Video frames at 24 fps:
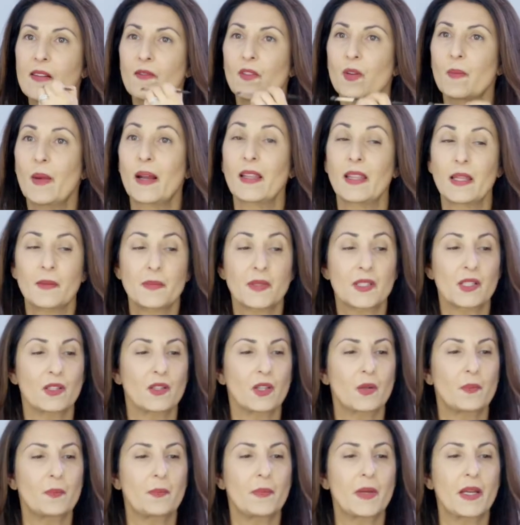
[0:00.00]
for my lips to
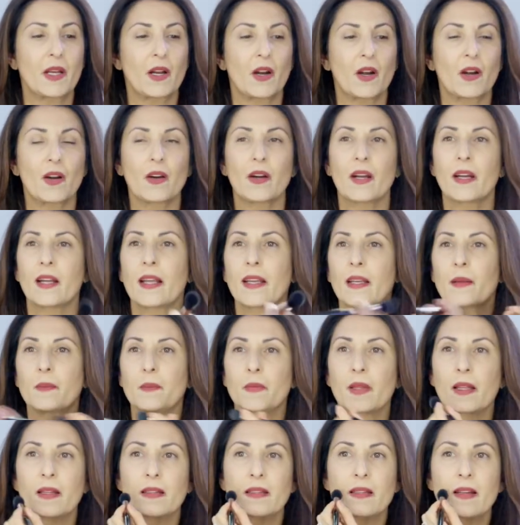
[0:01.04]
look bigger, and I can
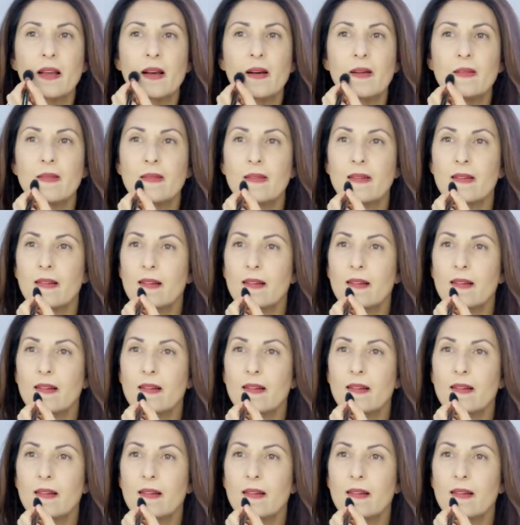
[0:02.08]
blend it out.